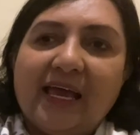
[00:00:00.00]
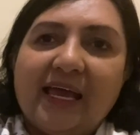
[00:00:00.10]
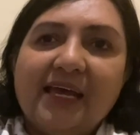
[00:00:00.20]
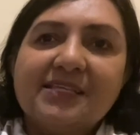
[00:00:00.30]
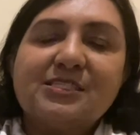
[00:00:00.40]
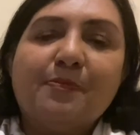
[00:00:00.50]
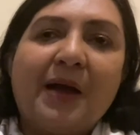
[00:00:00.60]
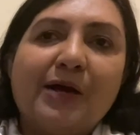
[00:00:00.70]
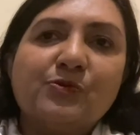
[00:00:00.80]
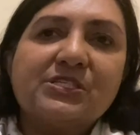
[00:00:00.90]
it's
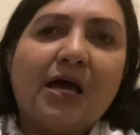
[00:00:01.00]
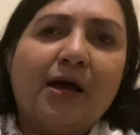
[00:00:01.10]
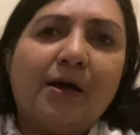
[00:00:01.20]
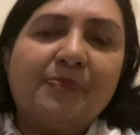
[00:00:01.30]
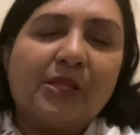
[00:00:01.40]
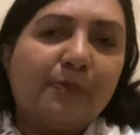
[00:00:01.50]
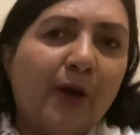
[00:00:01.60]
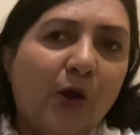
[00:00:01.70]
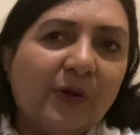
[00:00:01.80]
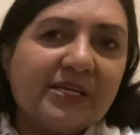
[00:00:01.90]
about the
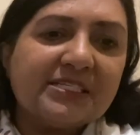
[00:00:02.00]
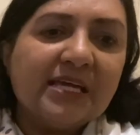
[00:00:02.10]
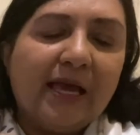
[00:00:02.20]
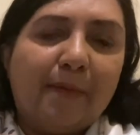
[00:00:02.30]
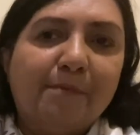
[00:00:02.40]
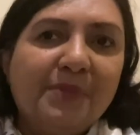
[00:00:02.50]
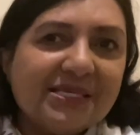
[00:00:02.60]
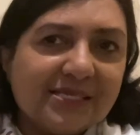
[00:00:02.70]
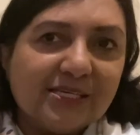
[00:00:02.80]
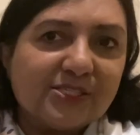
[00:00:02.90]
poet
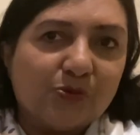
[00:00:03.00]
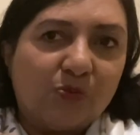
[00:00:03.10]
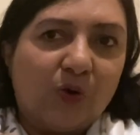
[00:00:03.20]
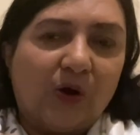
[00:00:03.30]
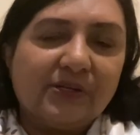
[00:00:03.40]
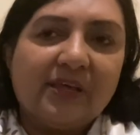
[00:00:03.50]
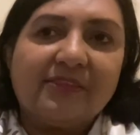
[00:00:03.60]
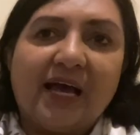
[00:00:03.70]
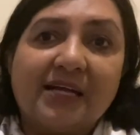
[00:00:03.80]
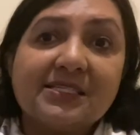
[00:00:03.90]
missing someone
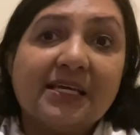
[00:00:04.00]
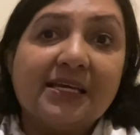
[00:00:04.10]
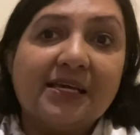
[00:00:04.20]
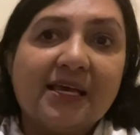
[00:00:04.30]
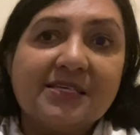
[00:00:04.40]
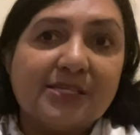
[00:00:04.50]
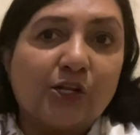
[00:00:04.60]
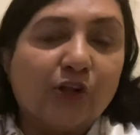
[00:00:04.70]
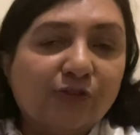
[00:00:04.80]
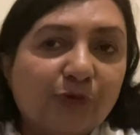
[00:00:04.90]
that he is in
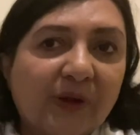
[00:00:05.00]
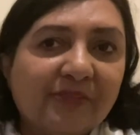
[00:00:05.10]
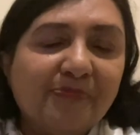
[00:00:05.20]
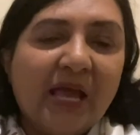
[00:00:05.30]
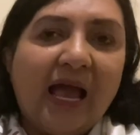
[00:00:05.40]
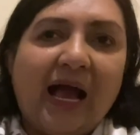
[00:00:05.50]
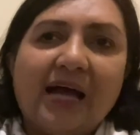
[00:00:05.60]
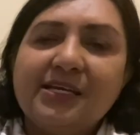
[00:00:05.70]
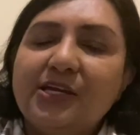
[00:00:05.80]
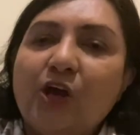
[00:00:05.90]
love with,
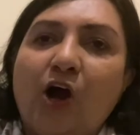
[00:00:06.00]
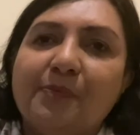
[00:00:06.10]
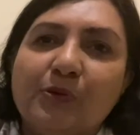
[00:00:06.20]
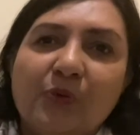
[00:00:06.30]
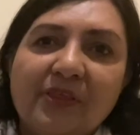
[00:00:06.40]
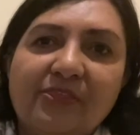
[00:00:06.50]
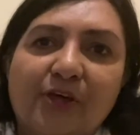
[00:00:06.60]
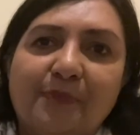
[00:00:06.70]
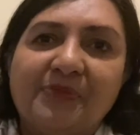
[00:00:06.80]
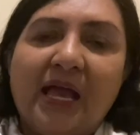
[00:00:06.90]
and he can't be with
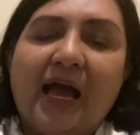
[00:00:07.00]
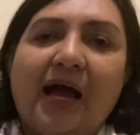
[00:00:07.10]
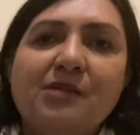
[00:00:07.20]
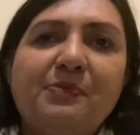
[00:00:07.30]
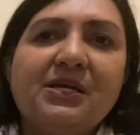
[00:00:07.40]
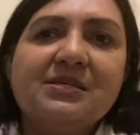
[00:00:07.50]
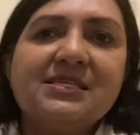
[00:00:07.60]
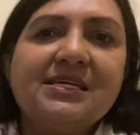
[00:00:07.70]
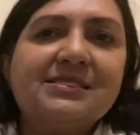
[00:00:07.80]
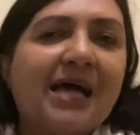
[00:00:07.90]
them. And because
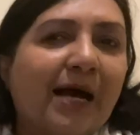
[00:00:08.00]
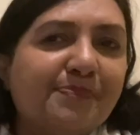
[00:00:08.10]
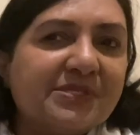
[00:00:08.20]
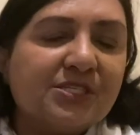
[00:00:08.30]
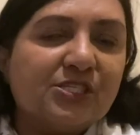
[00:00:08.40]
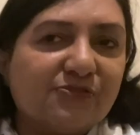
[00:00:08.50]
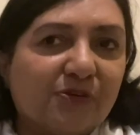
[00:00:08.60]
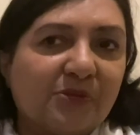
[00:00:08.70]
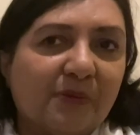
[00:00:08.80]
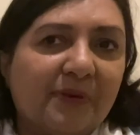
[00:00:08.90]
he's absent
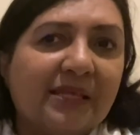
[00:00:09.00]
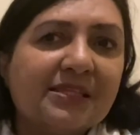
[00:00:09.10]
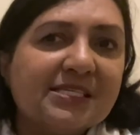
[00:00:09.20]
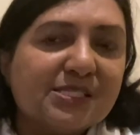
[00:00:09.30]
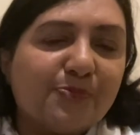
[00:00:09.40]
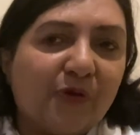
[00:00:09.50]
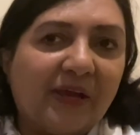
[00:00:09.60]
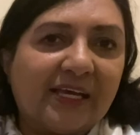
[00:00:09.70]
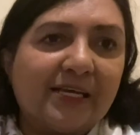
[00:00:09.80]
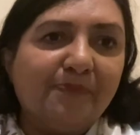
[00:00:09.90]
from them in the
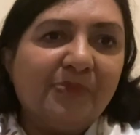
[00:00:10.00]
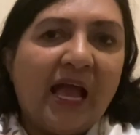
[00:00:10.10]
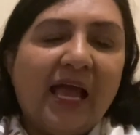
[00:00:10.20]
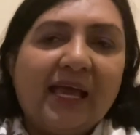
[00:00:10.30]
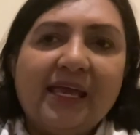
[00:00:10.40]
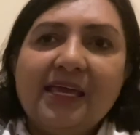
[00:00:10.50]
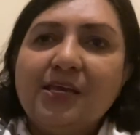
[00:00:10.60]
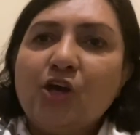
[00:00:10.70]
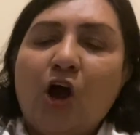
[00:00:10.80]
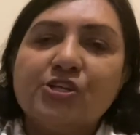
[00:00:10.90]
spring, he
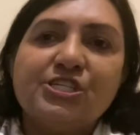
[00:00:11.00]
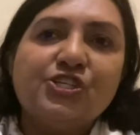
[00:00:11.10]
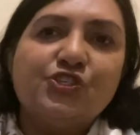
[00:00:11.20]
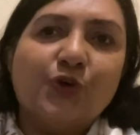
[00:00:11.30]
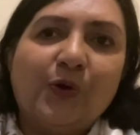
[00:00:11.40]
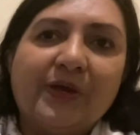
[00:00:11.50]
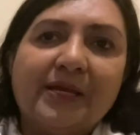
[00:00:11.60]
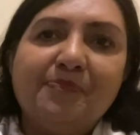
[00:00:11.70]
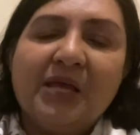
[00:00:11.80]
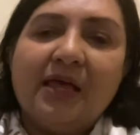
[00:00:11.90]
can't enjoy
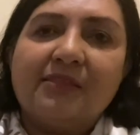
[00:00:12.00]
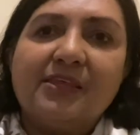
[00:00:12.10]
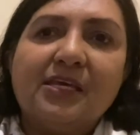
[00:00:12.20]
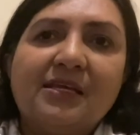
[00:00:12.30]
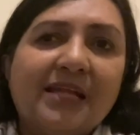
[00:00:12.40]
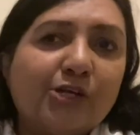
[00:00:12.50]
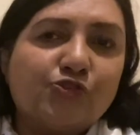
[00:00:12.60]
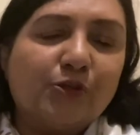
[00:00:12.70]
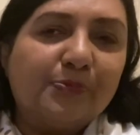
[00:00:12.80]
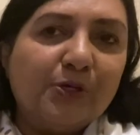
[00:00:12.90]
the
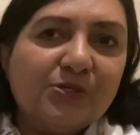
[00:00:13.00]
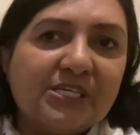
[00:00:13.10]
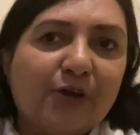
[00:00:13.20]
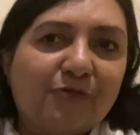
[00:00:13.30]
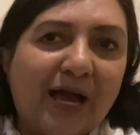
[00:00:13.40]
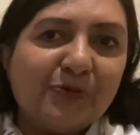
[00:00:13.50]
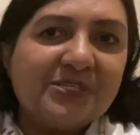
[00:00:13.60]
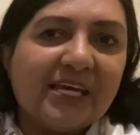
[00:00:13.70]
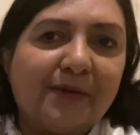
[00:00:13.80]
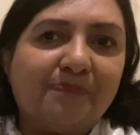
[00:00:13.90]
natural beauty around
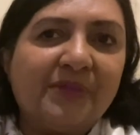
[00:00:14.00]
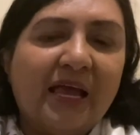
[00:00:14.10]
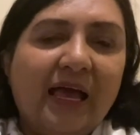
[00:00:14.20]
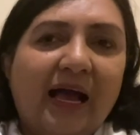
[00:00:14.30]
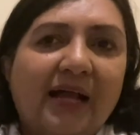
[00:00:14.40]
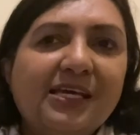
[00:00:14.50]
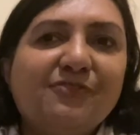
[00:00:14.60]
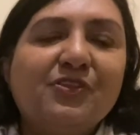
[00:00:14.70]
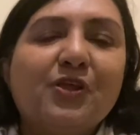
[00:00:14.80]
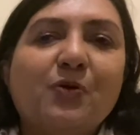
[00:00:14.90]
him. And
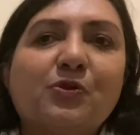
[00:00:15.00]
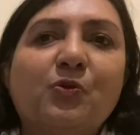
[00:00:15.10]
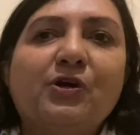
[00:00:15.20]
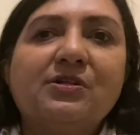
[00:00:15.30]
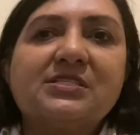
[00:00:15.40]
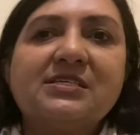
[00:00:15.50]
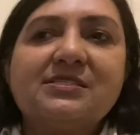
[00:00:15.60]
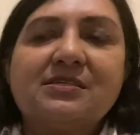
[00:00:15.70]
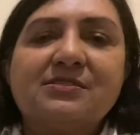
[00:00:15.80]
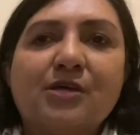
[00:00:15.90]
even though the world
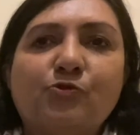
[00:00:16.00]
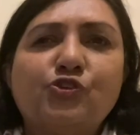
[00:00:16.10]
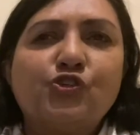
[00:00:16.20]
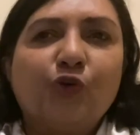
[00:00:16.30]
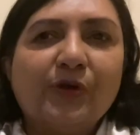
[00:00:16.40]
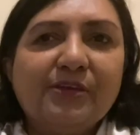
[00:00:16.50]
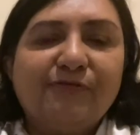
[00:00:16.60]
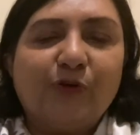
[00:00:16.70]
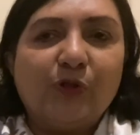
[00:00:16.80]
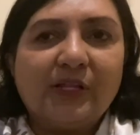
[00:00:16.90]
is so
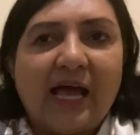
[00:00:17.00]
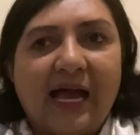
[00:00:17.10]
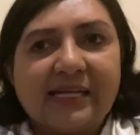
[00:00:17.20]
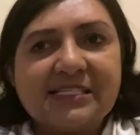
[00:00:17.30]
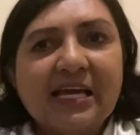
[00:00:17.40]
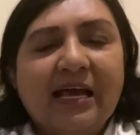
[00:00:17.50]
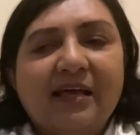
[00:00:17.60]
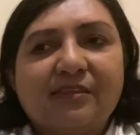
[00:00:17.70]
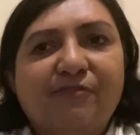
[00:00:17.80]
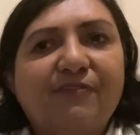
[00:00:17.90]
joyful and
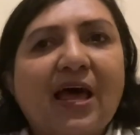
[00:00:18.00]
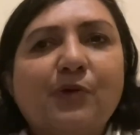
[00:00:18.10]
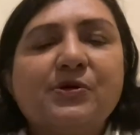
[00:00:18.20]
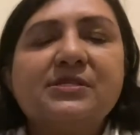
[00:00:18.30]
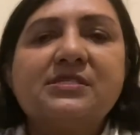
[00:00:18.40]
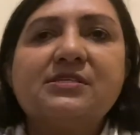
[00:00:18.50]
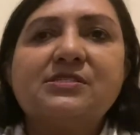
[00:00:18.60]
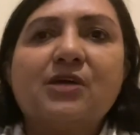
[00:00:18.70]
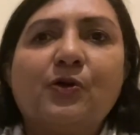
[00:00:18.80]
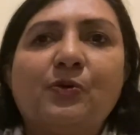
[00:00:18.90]
the flowers are
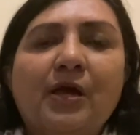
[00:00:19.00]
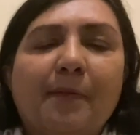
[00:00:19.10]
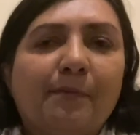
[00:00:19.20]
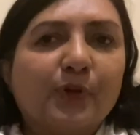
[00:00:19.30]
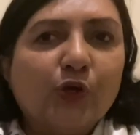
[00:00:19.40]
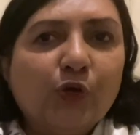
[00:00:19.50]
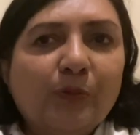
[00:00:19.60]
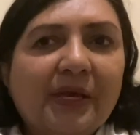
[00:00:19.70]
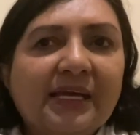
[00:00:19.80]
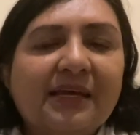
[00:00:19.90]
so
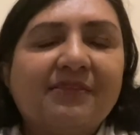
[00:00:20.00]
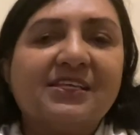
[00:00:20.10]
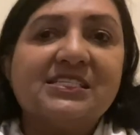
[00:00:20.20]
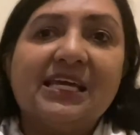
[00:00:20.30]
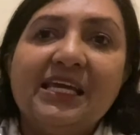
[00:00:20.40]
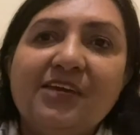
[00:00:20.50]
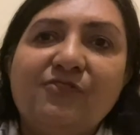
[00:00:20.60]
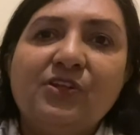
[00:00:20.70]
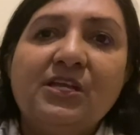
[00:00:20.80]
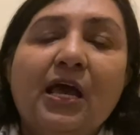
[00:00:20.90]
blooming, that
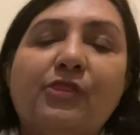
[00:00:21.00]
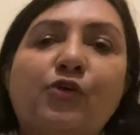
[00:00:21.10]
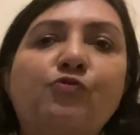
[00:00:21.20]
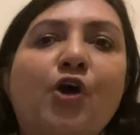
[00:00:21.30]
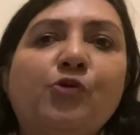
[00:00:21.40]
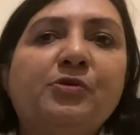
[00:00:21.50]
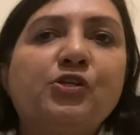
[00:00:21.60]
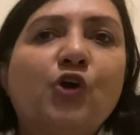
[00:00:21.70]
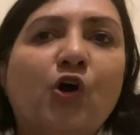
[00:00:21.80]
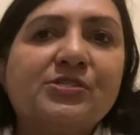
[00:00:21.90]
even the Roman
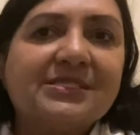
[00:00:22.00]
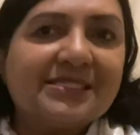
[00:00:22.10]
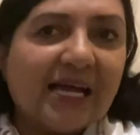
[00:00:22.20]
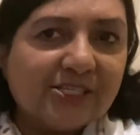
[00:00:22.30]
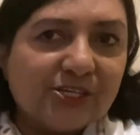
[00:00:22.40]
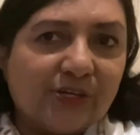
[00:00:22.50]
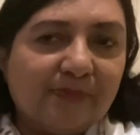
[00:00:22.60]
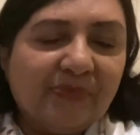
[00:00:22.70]
god Saturn,